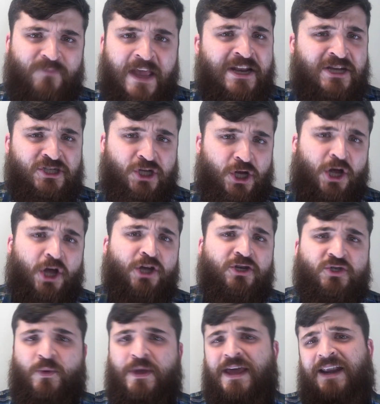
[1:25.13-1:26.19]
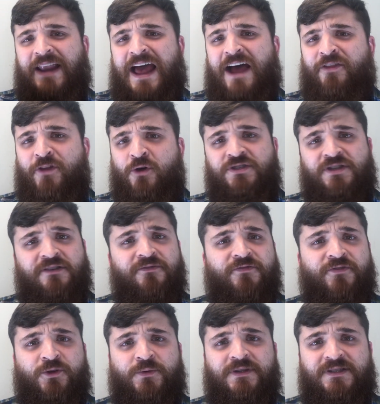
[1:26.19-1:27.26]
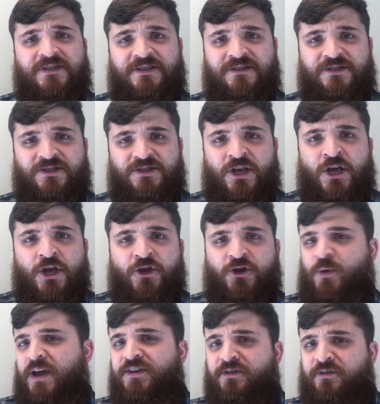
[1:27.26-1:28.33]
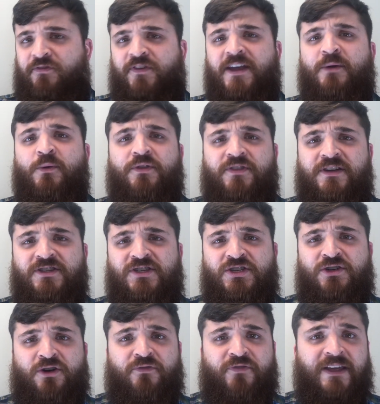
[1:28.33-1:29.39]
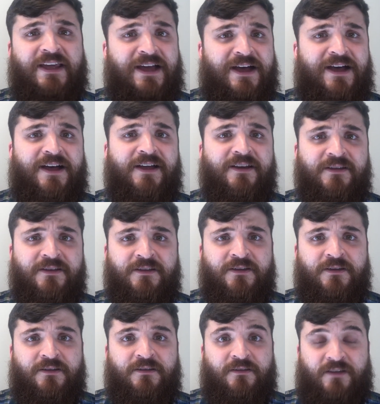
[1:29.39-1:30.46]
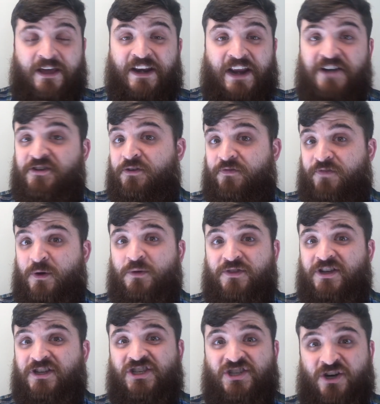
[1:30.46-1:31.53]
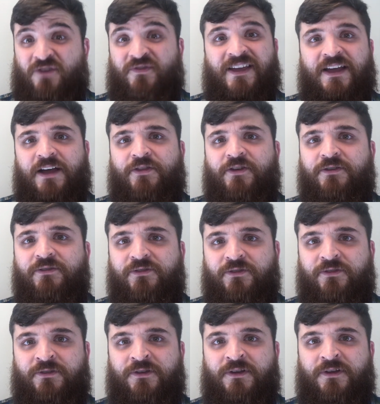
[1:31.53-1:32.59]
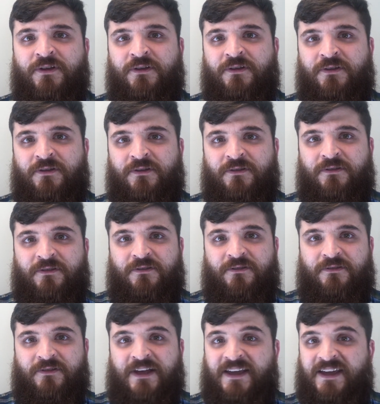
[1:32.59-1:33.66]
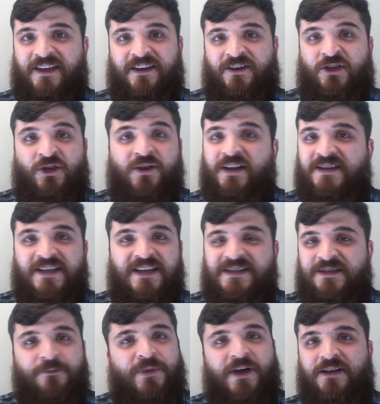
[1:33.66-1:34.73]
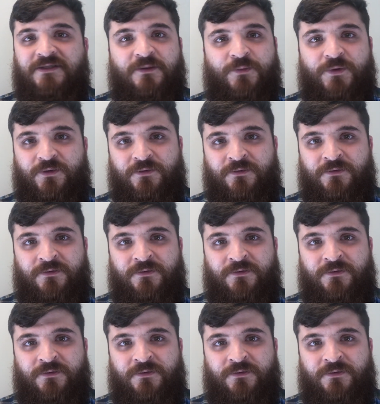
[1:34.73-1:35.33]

And as long as we allow those influences to interfere with us serving God and interfere with us serving others, again, unity is impossible.